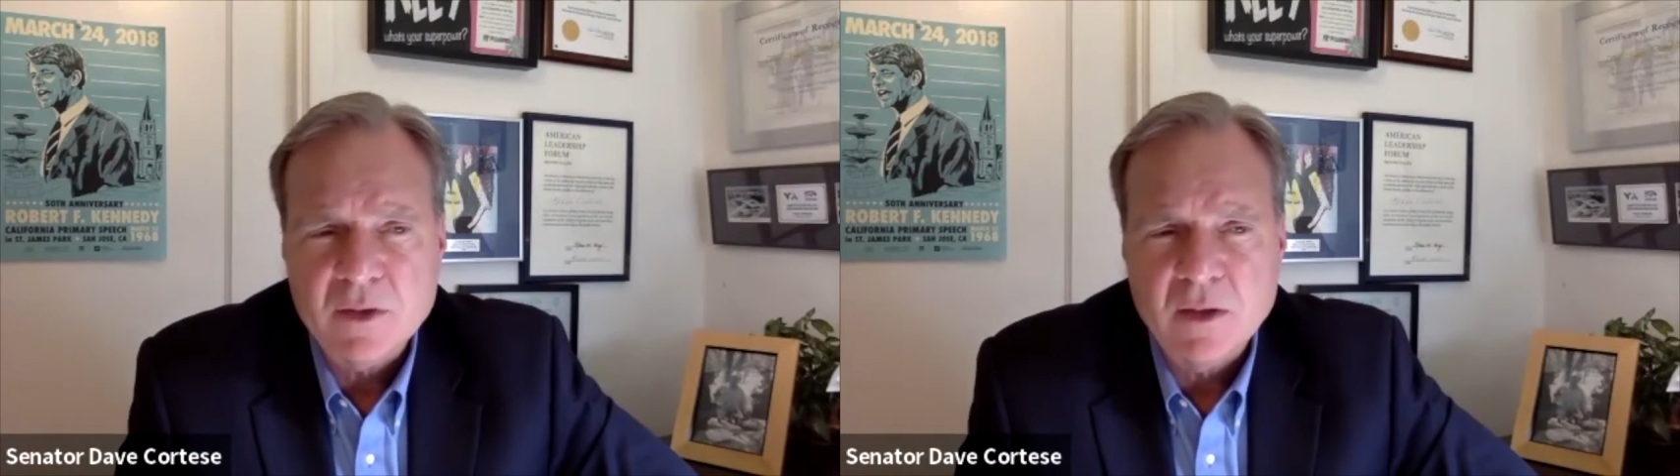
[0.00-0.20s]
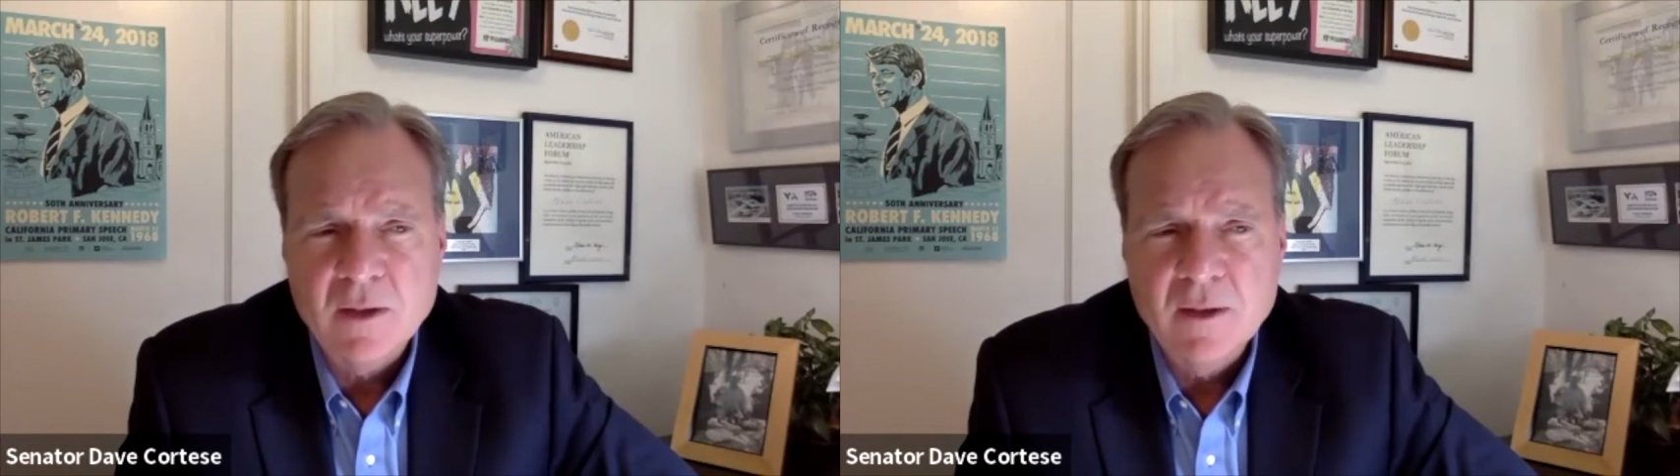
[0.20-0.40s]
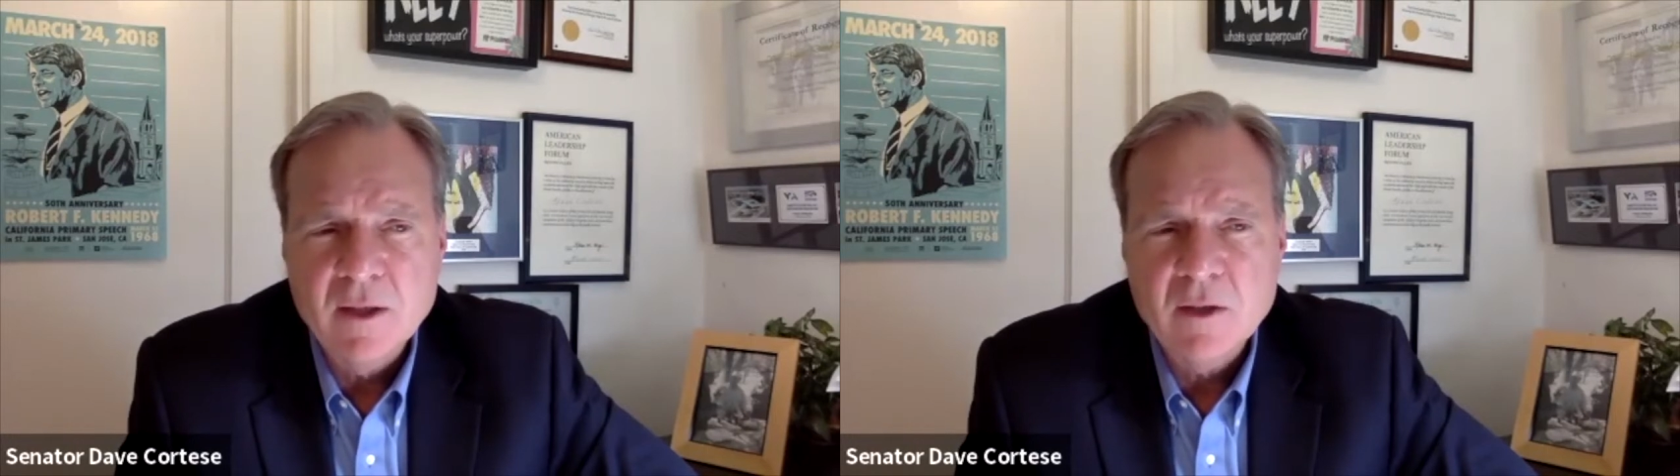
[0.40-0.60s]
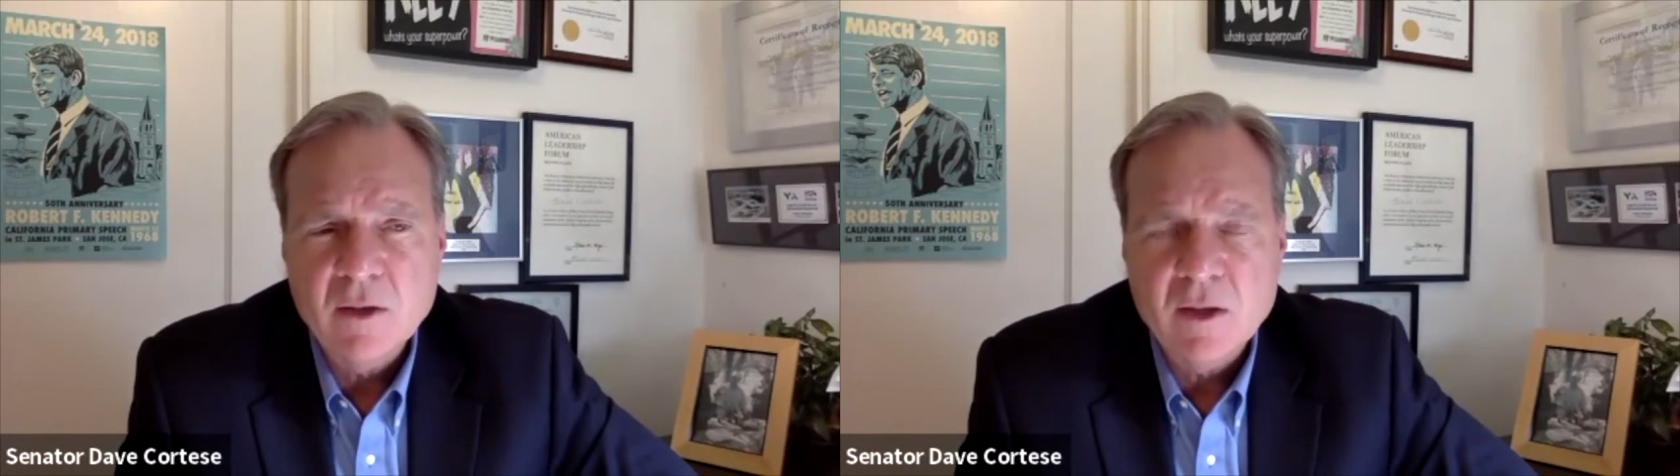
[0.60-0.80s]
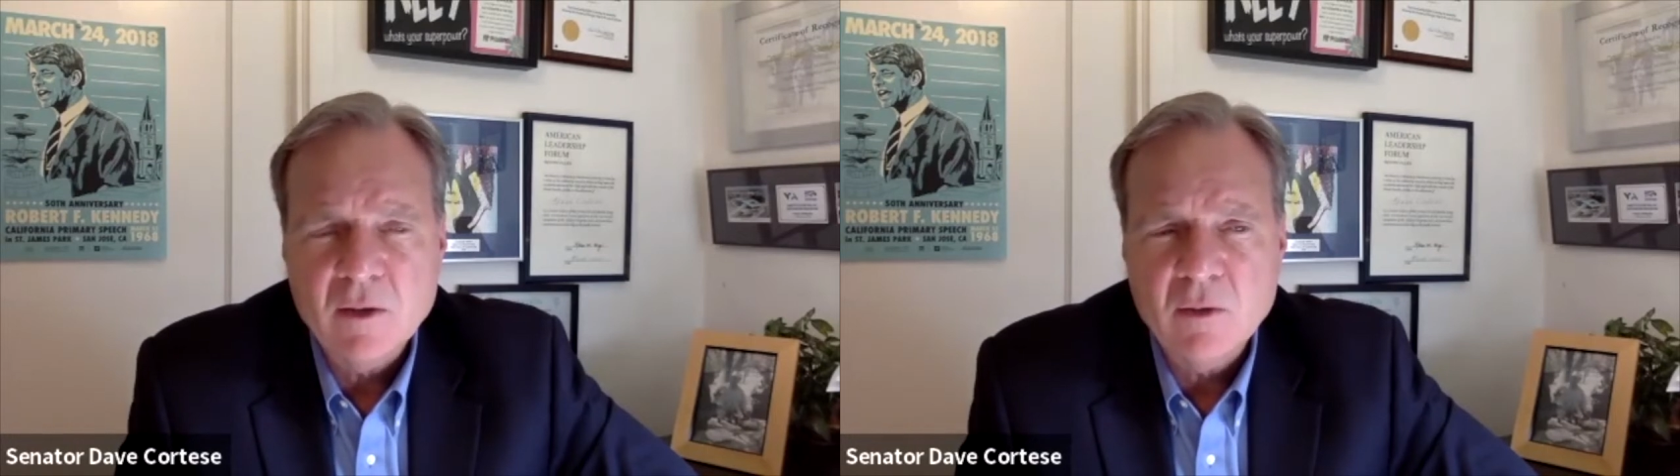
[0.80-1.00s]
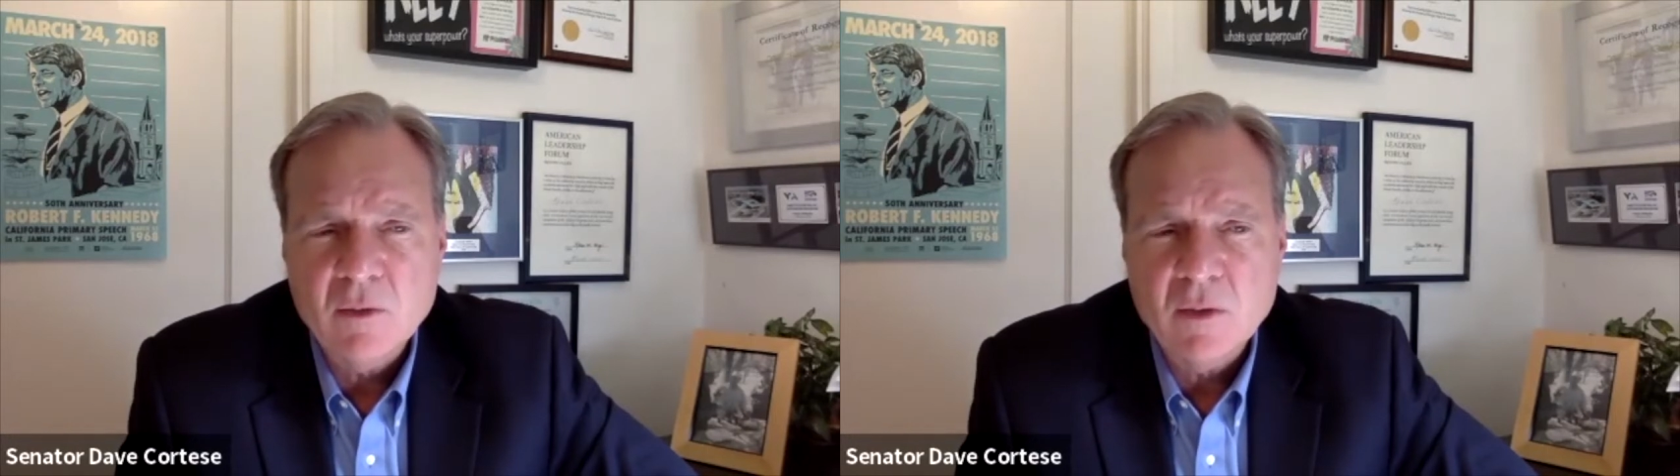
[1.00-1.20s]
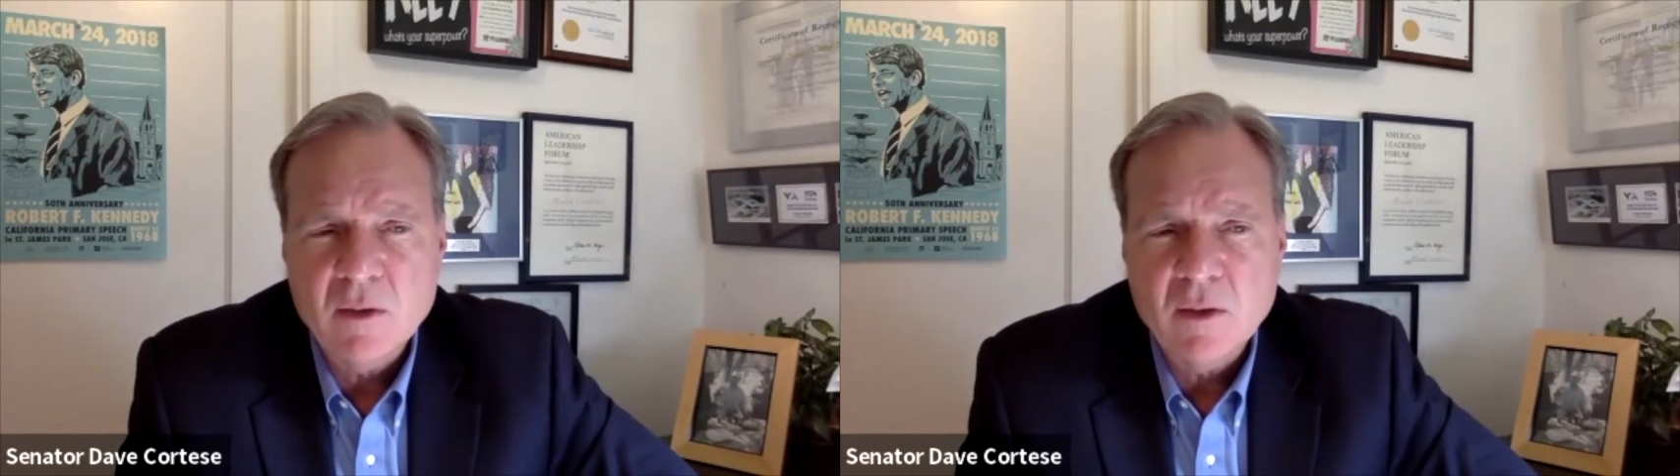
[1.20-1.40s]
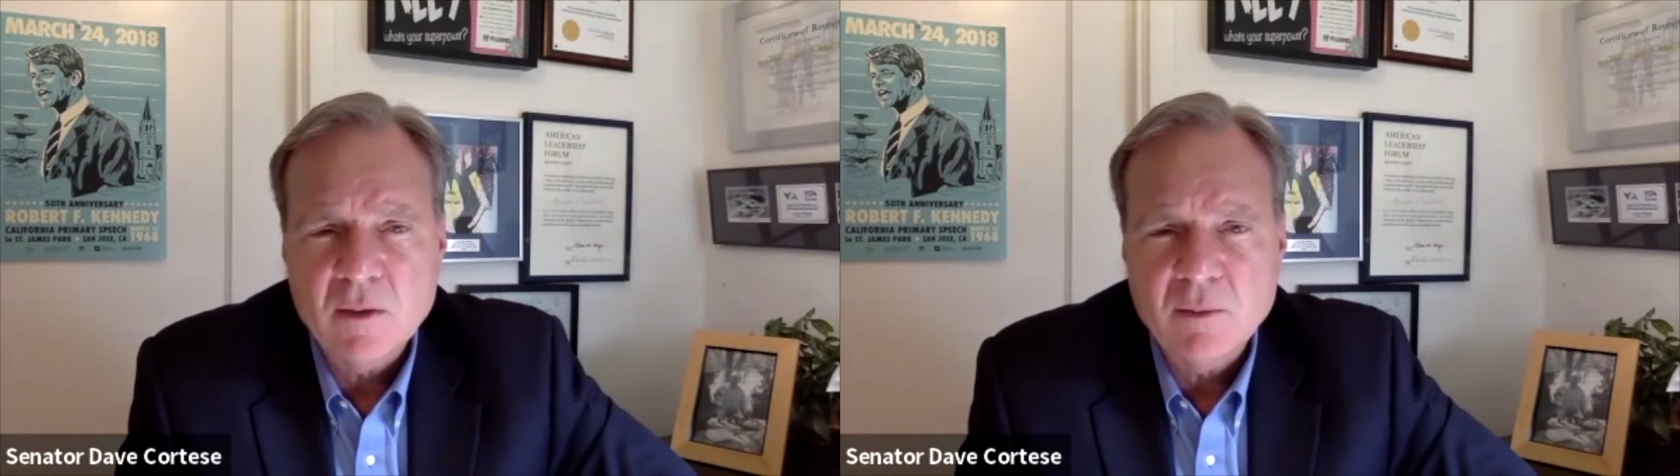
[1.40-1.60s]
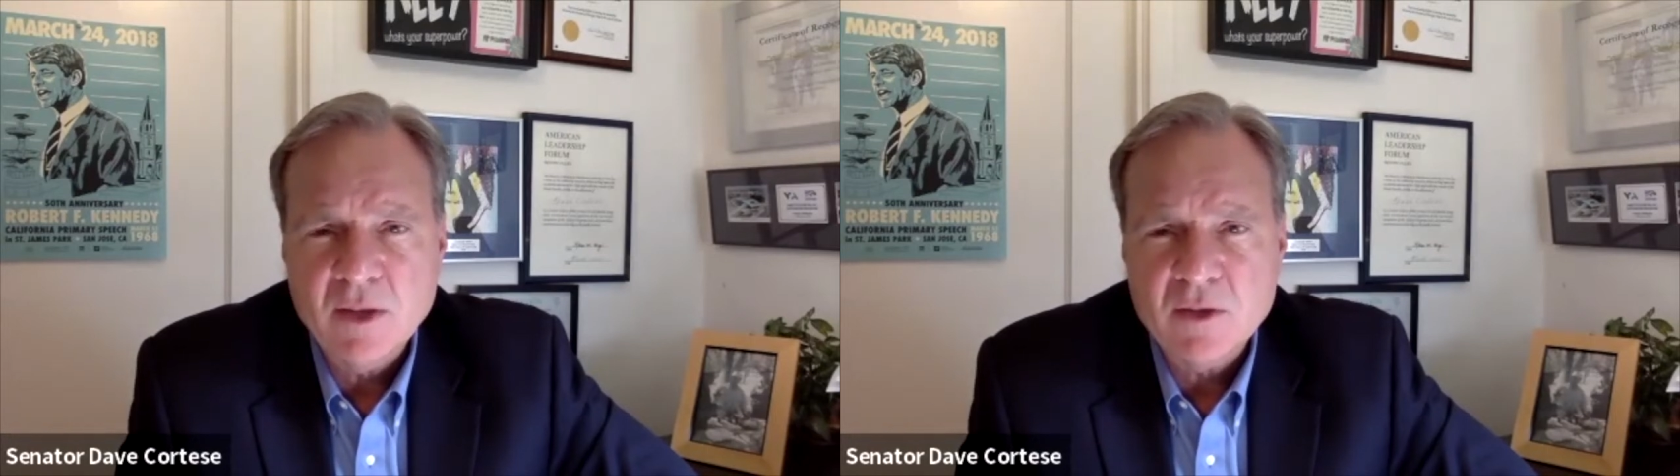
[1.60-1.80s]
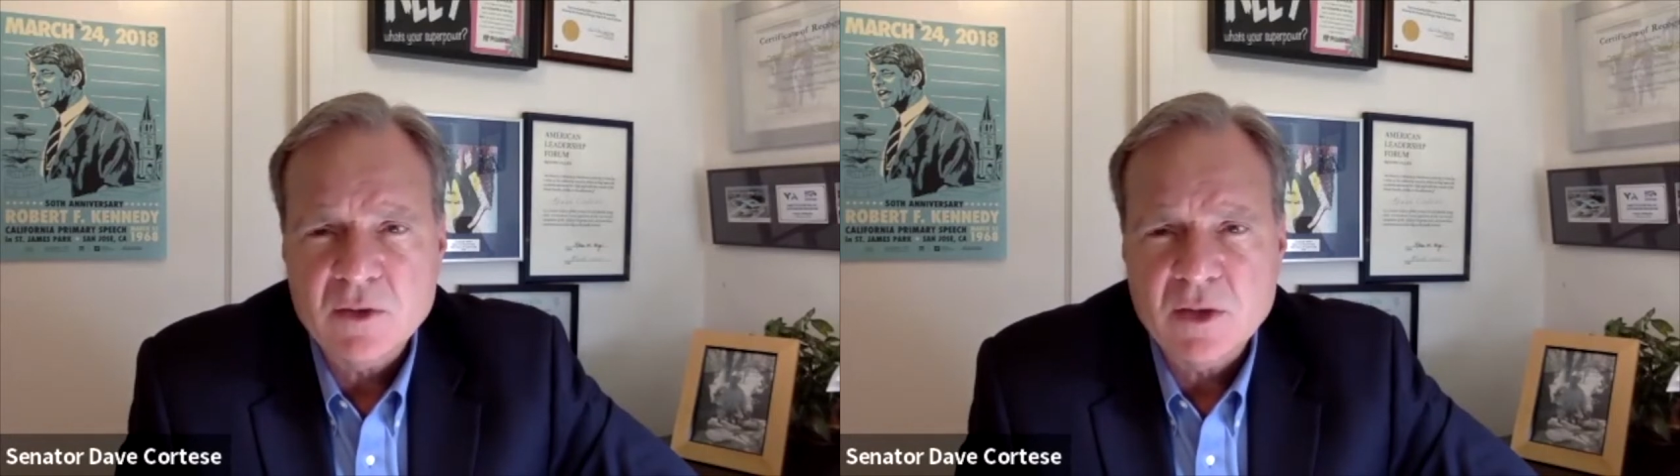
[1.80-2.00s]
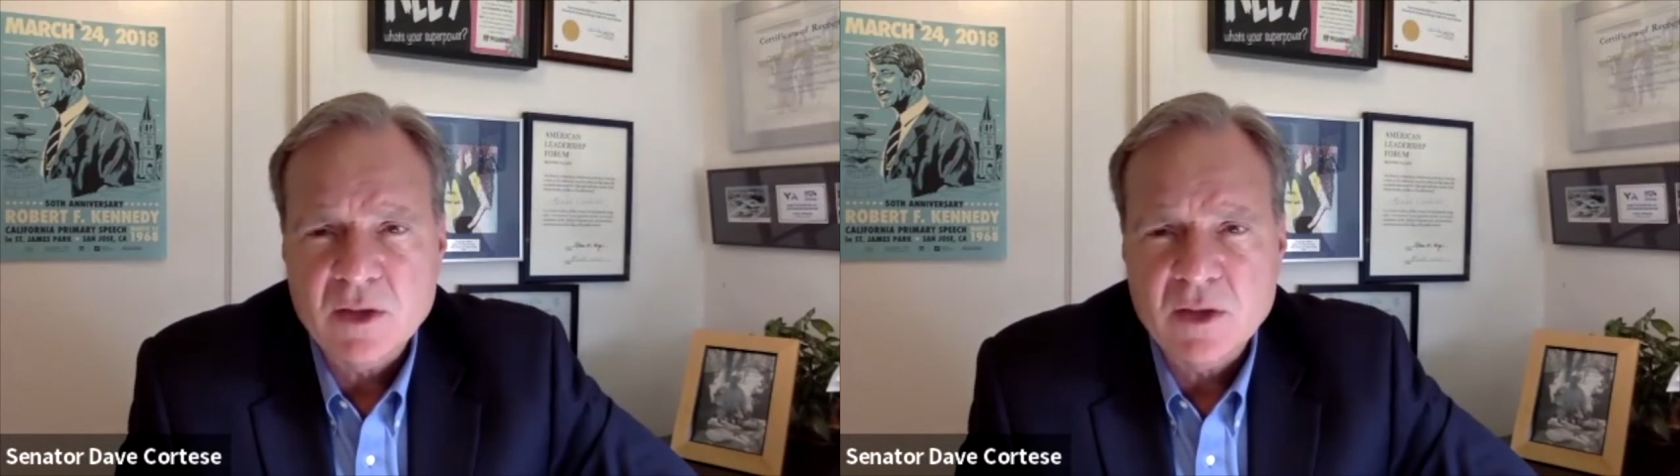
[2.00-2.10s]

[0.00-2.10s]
and it'll be interesting